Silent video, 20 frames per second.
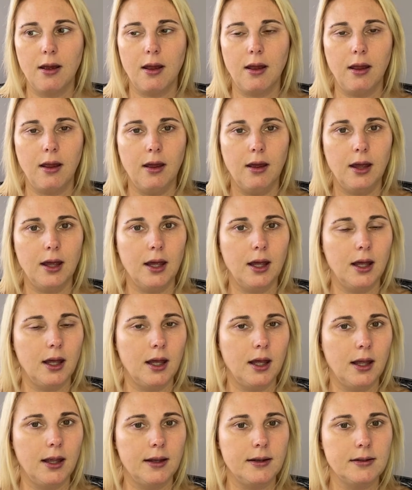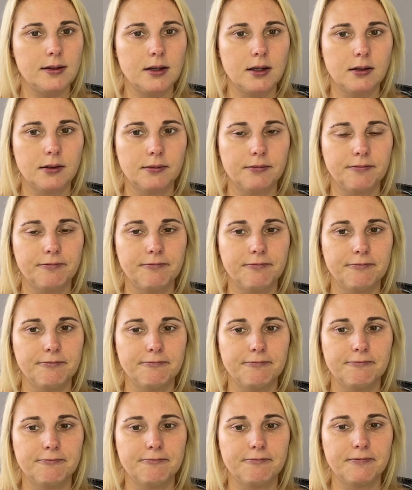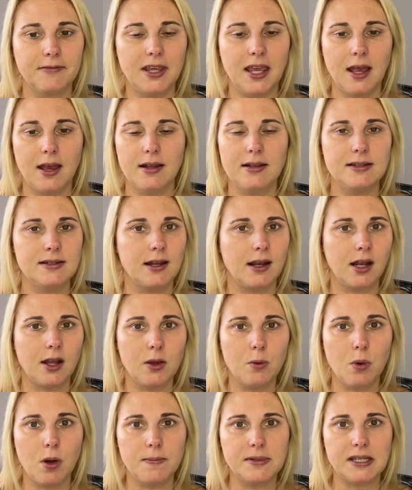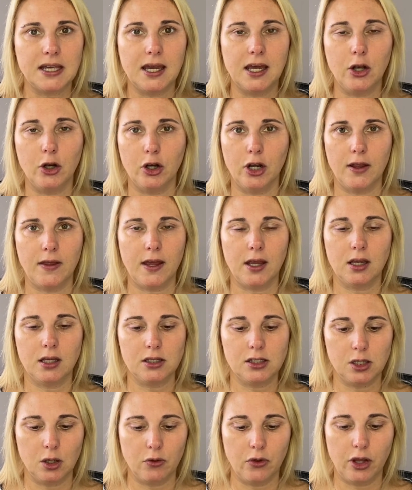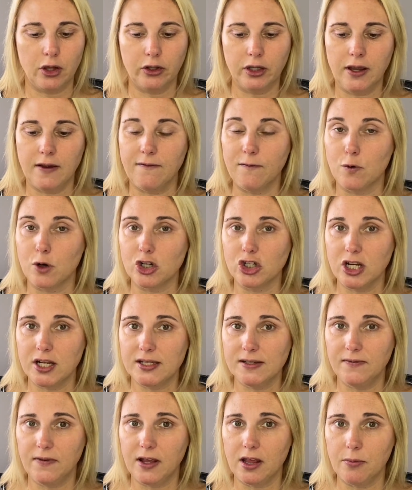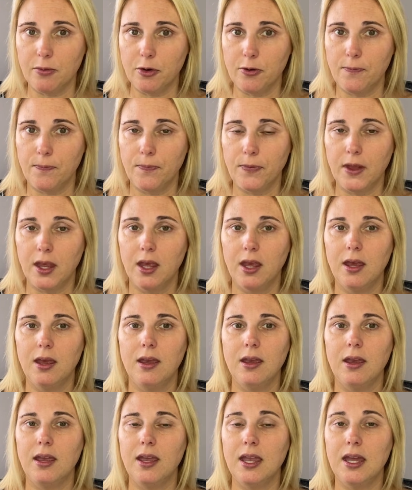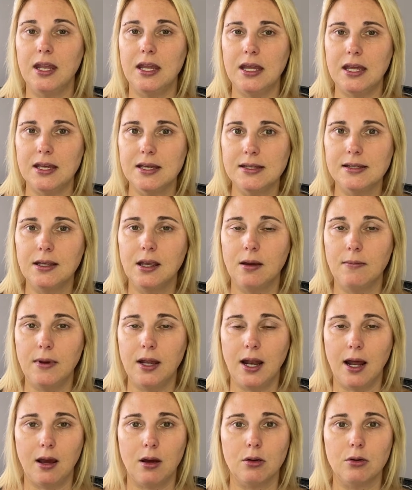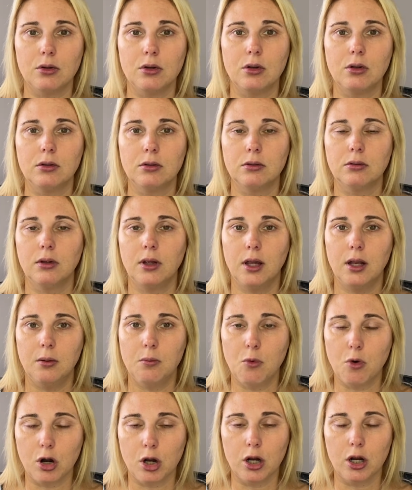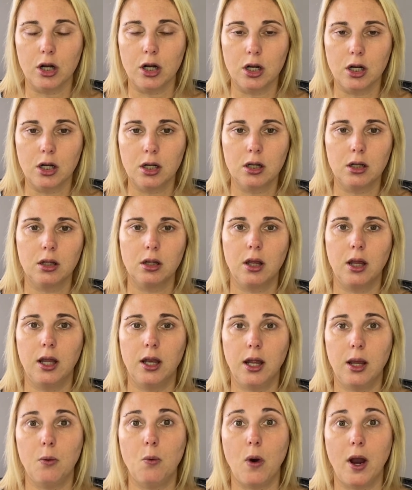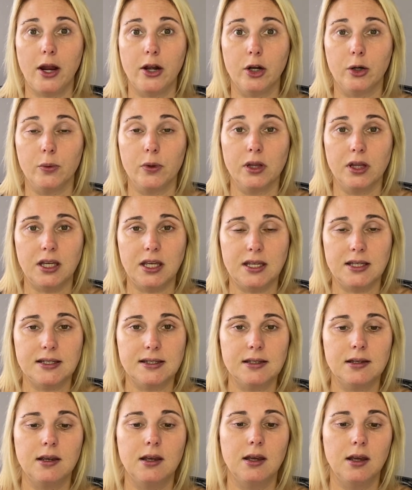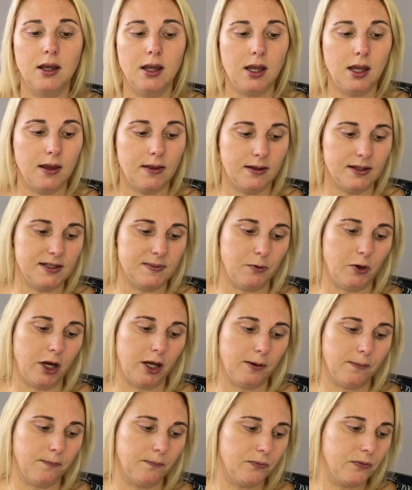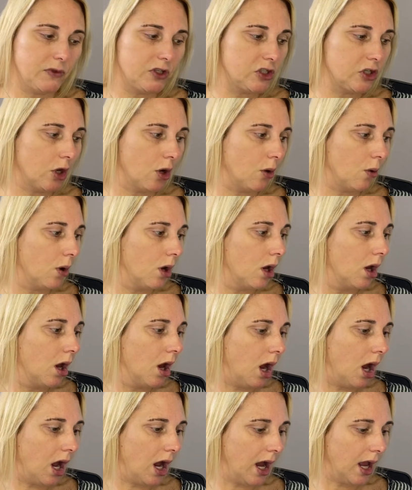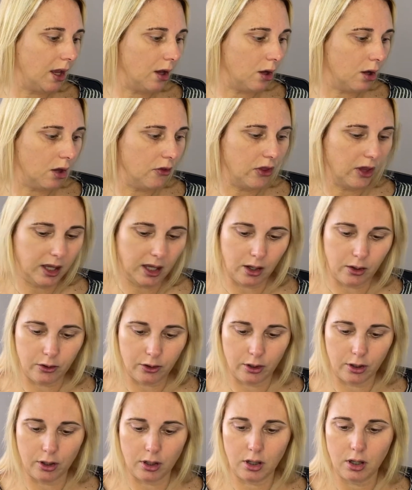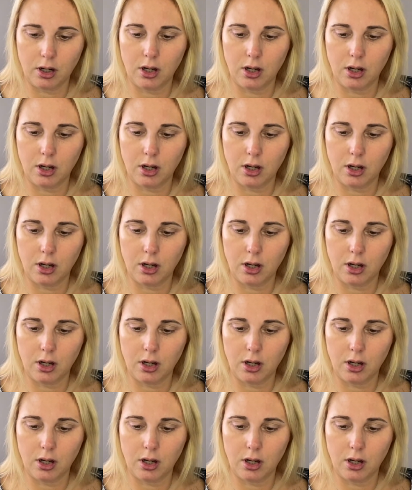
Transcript: And yeah, it's not on the website or anything. So they only have four shades available. It is coming out in a more, in a wider release in the spring. So I called the counter.